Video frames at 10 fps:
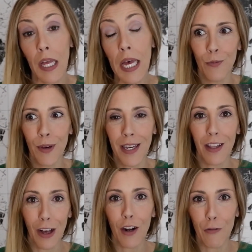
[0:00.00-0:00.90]
You make a
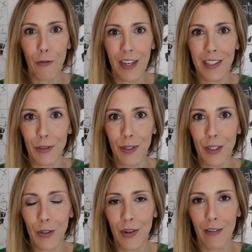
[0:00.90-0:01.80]
lot of friends when
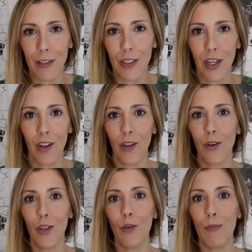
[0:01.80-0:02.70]
you travel
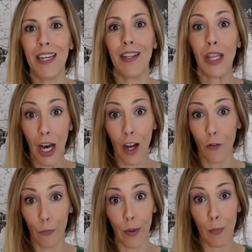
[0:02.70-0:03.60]
solo, you meet a lot
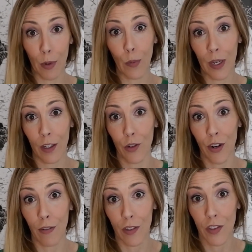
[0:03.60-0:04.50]
of people when you
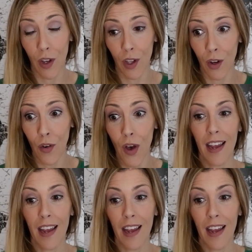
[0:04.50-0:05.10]
travel solo,